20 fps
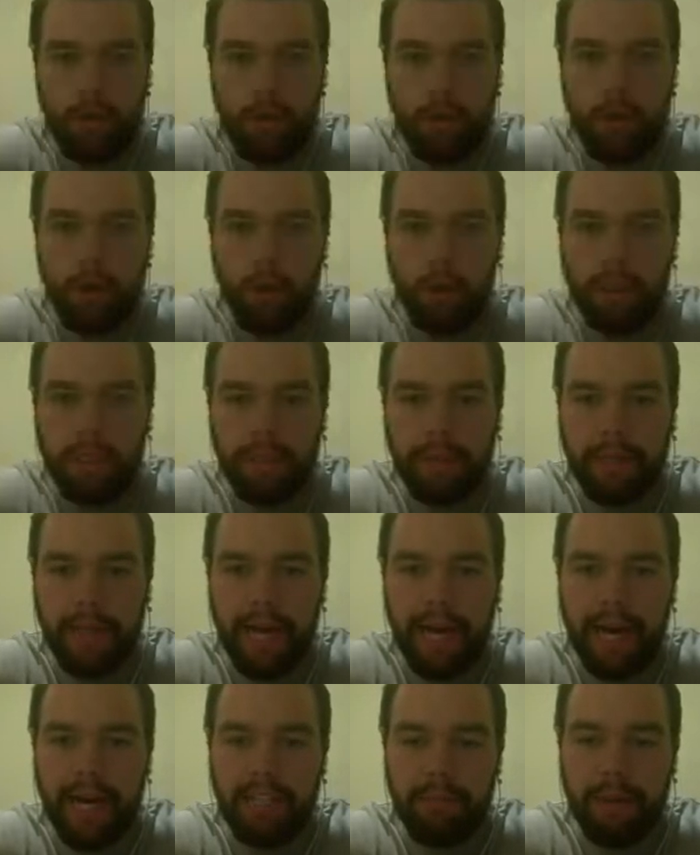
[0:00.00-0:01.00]
What's up,
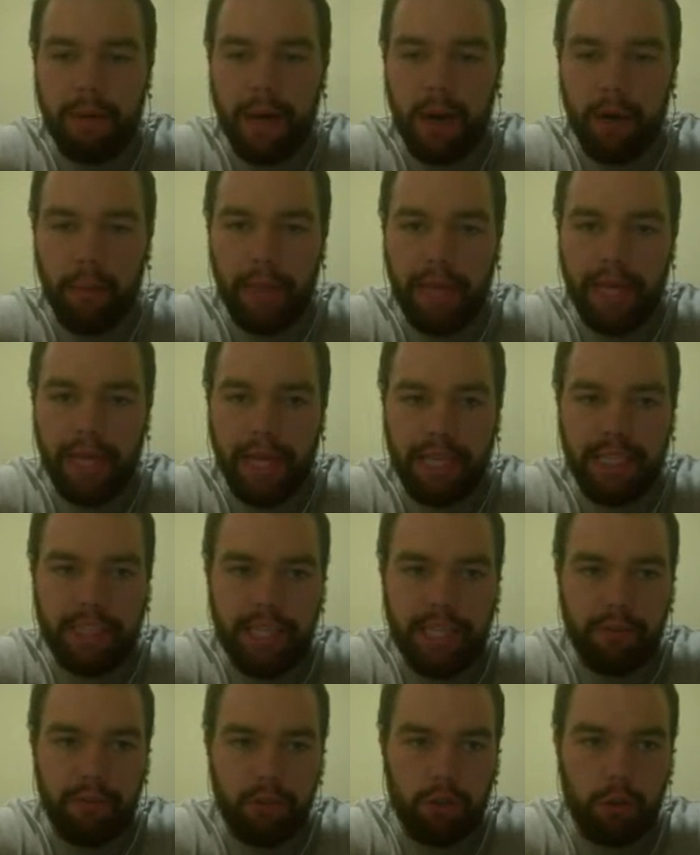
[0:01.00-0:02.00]
guys? Power Maniac
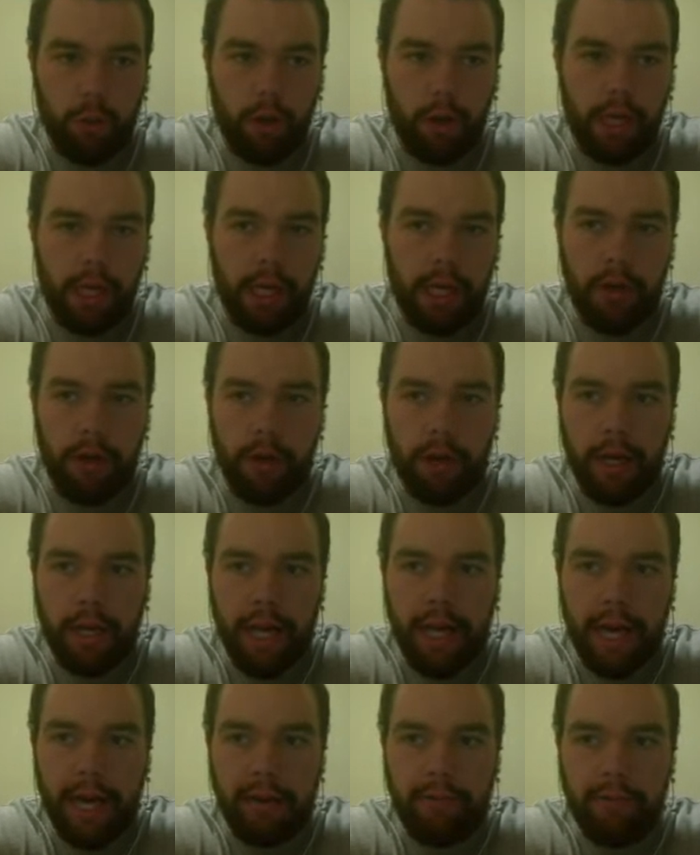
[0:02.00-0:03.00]
720 here, and I
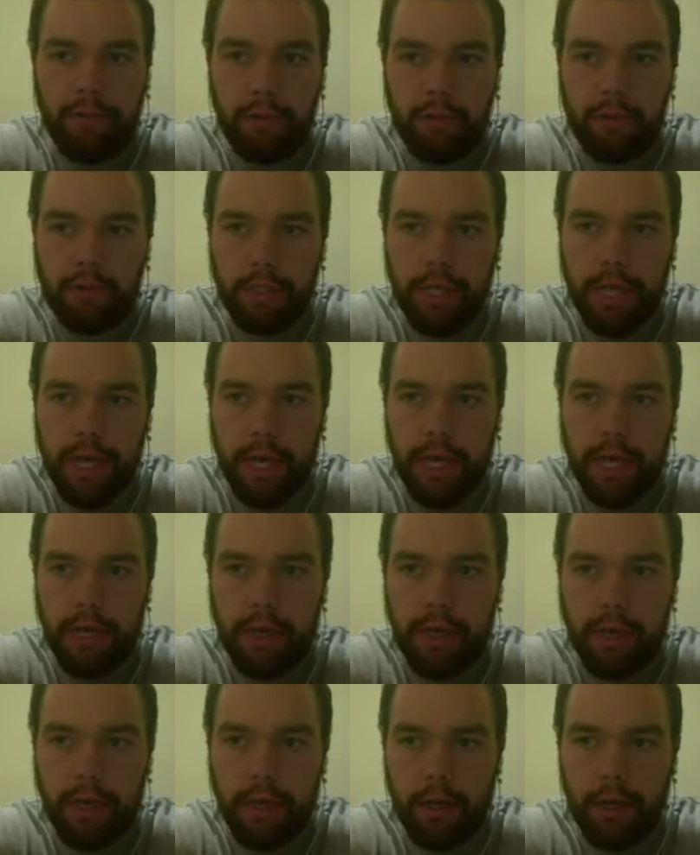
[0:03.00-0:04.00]
have for you
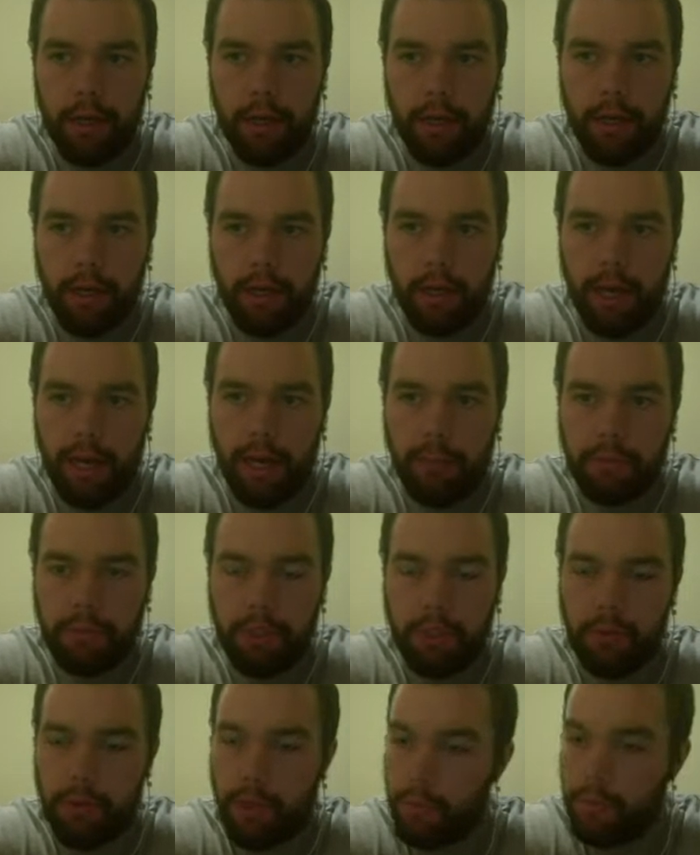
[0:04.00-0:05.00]
today
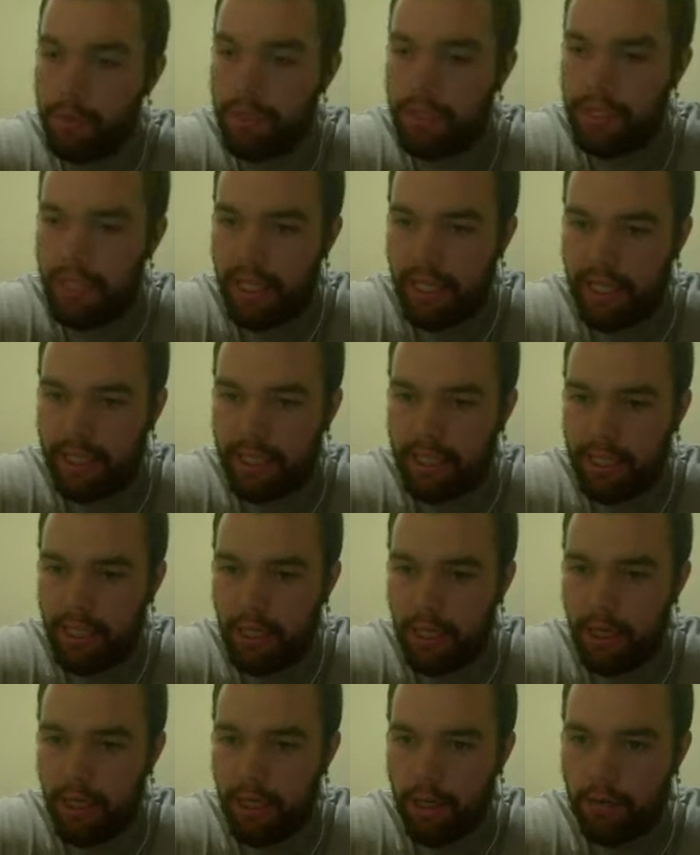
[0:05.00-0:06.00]
episode number 6
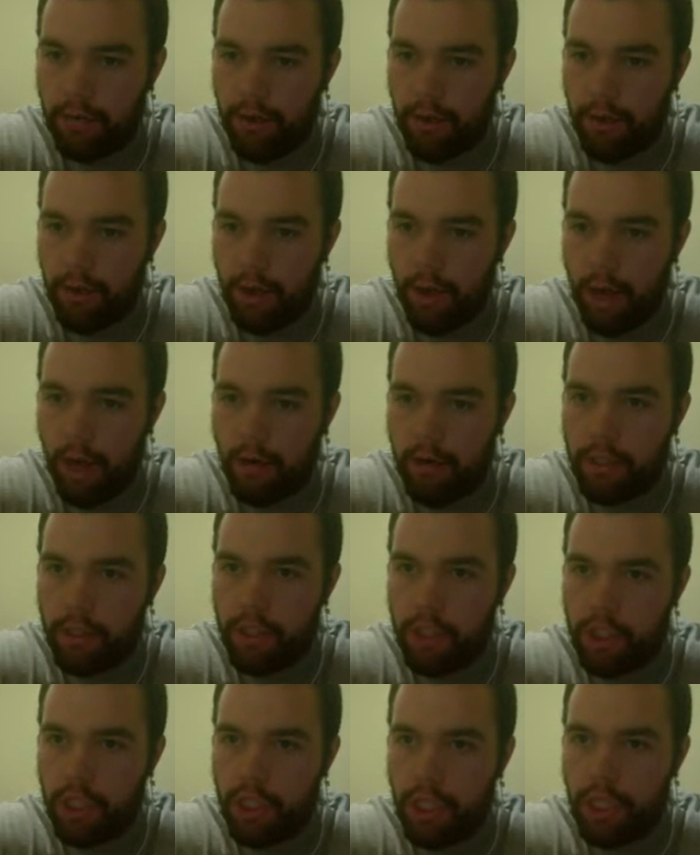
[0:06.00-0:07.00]
of
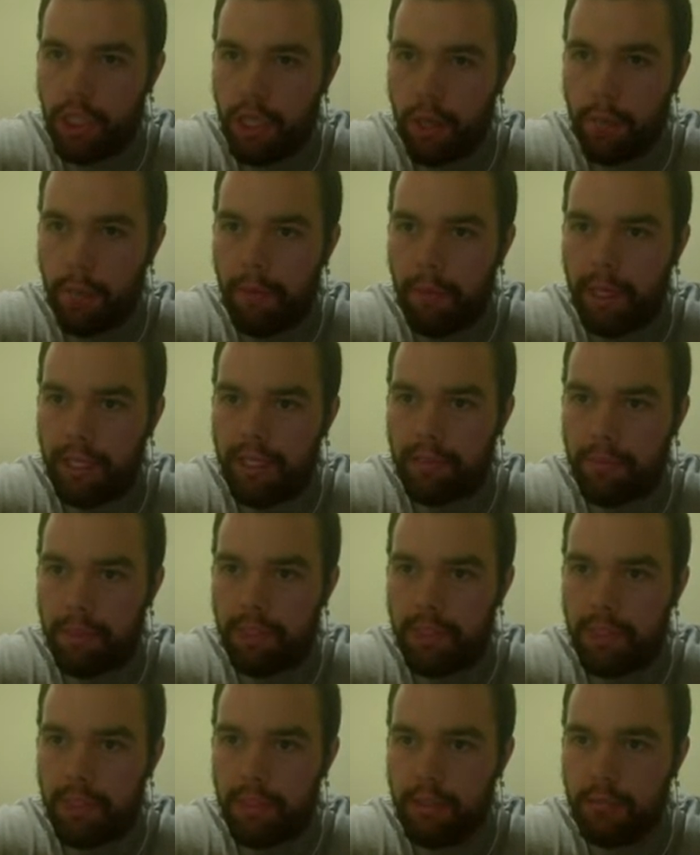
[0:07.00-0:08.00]
RNG Picks My
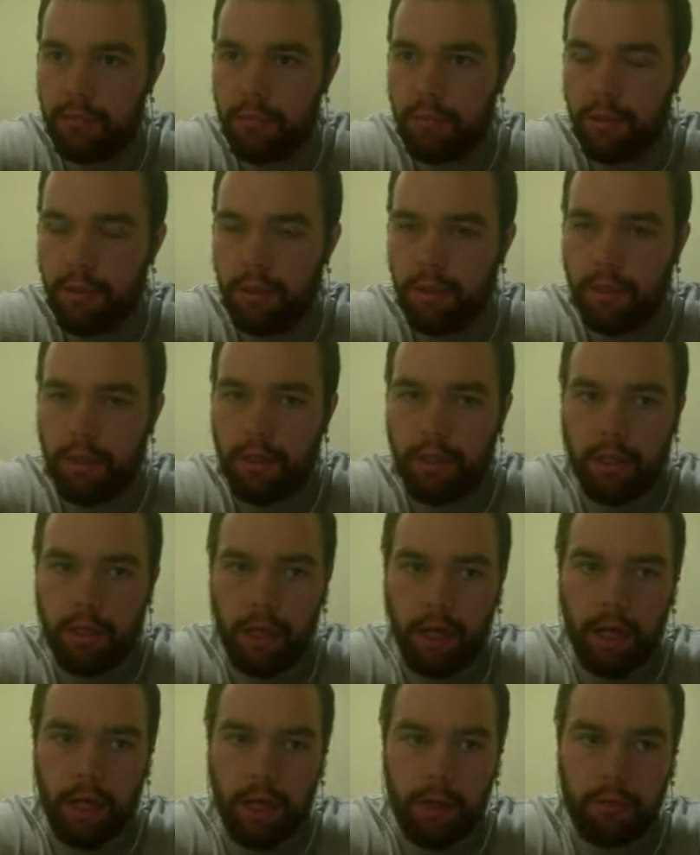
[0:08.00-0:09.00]
Team.
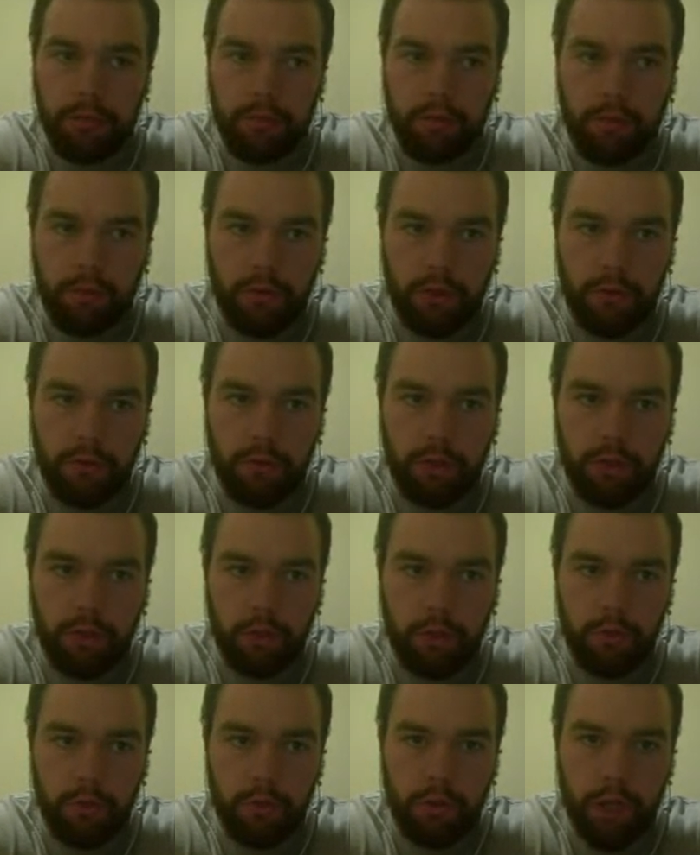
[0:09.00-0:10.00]
So for those of you
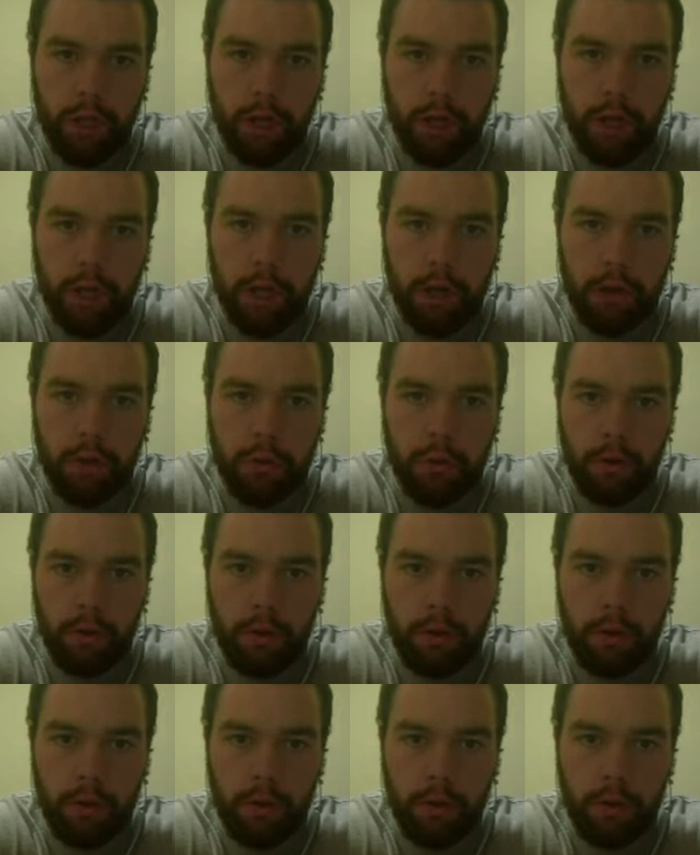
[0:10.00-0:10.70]
who do not know,